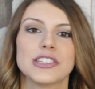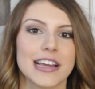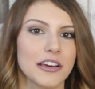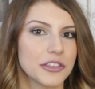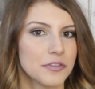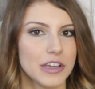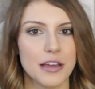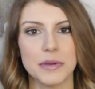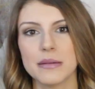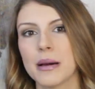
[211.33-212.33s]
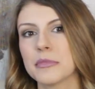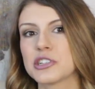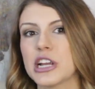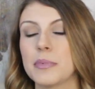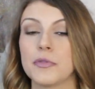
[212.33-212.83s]
Check out the VIP
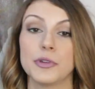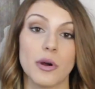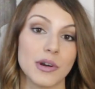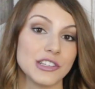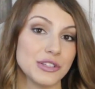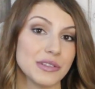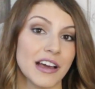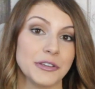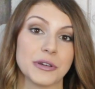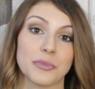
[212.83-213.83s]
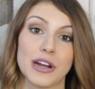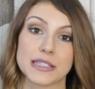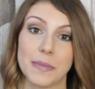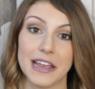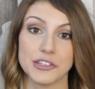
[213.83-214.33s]
membership. If you don't want to do that, you can
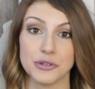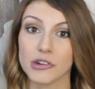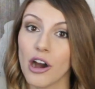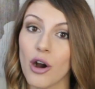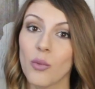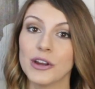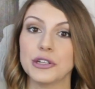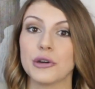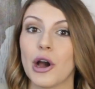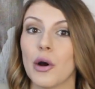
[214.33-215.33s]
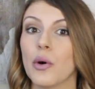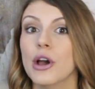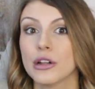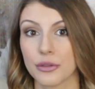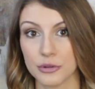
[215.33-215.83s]
press pay as you go when you go
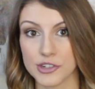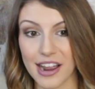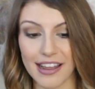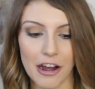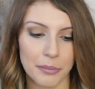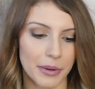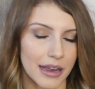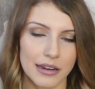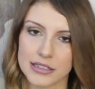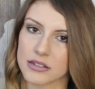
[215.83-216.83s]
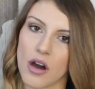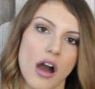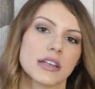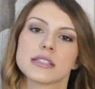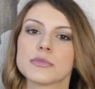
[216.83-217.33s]
through checkout, but it's an
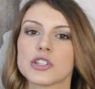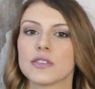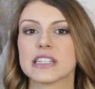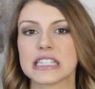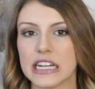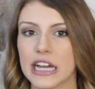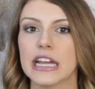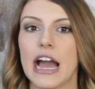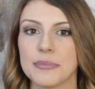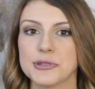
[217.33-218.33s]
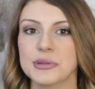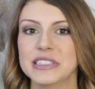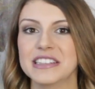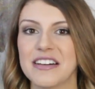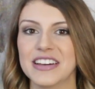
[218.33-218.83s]
awesome service and I
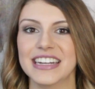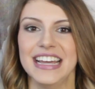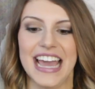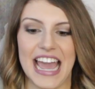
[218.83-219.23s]
absolutely love it.